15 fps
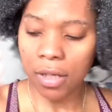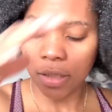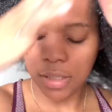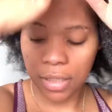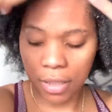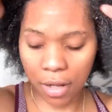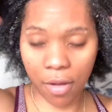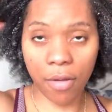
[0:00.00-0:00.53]

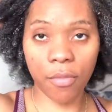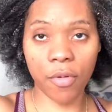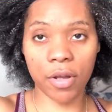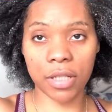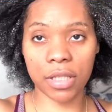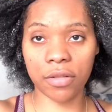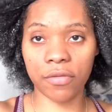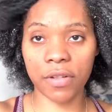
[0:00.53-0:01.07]
Okay, now I'm
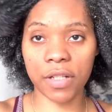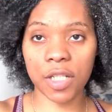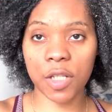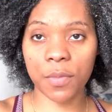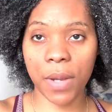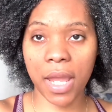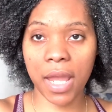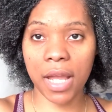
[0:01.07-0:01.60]
going to
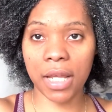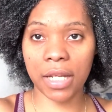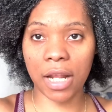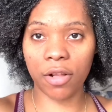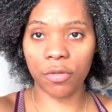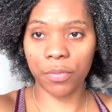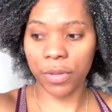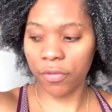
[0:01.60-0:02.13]
rinse my hair and
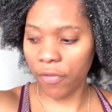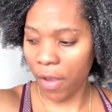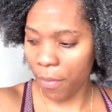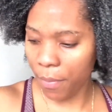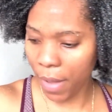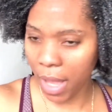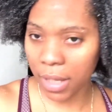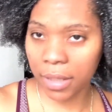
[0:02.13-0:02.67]
I'll be
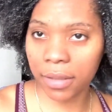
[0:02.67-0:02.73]
right back.